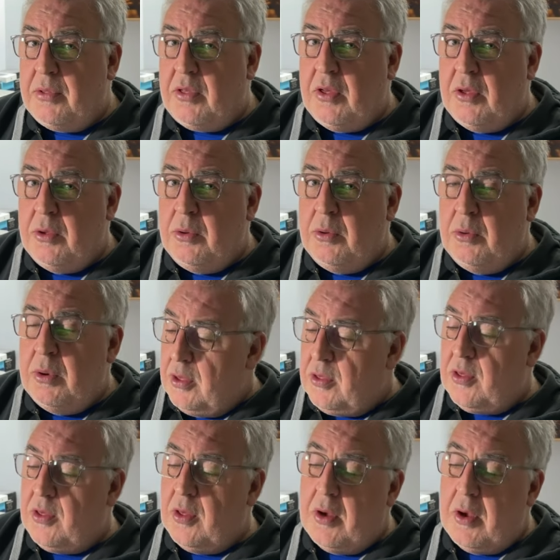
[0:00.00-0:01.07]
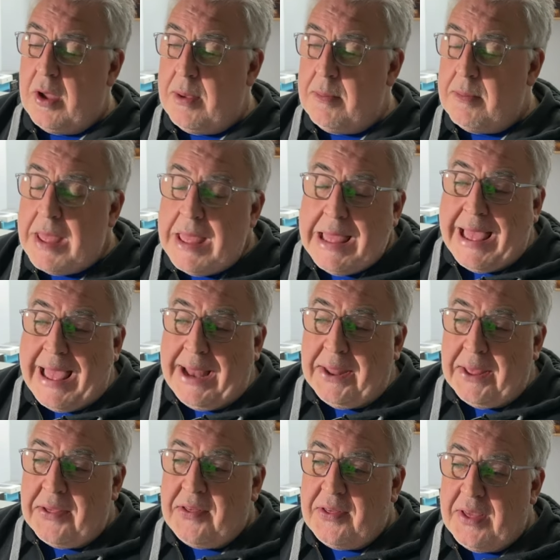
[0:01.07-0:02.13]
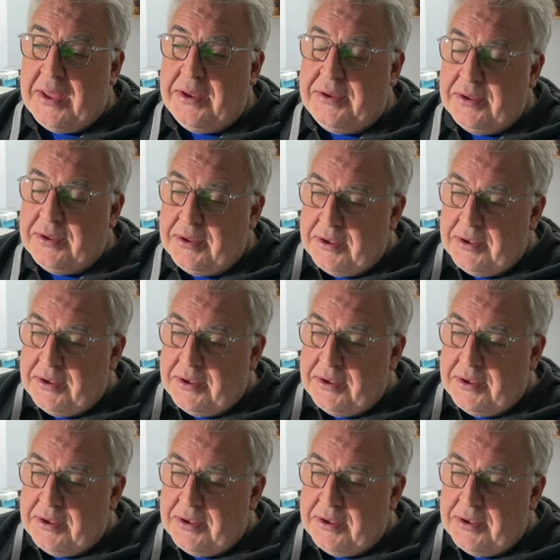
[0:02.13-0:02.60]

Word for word: to Cyme, and I said,